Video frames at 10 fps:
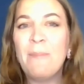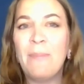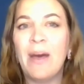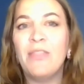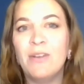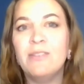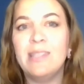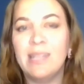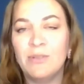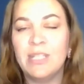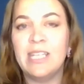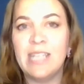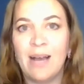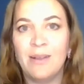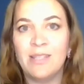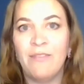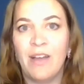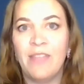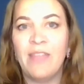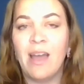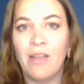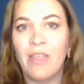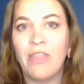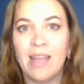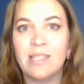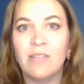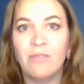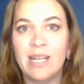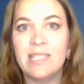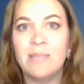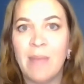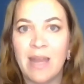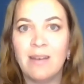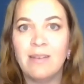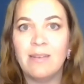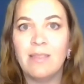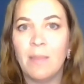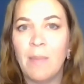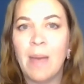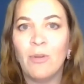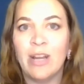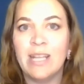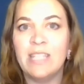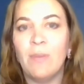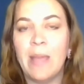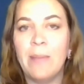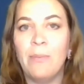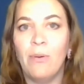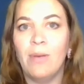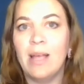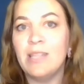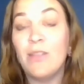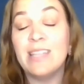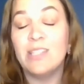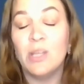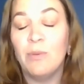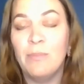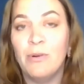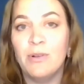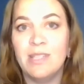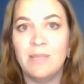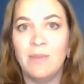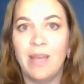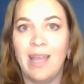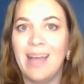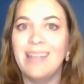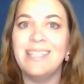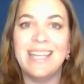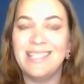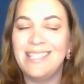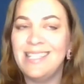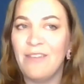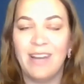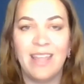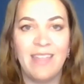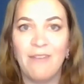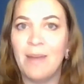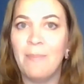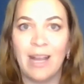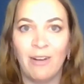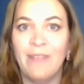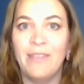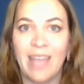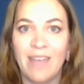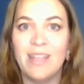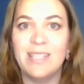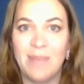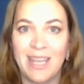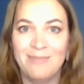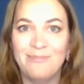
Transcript: But those little details, I find they are the things that really cement the memories for people. So that's super important to me. And it's definitely that event background that gave that to me.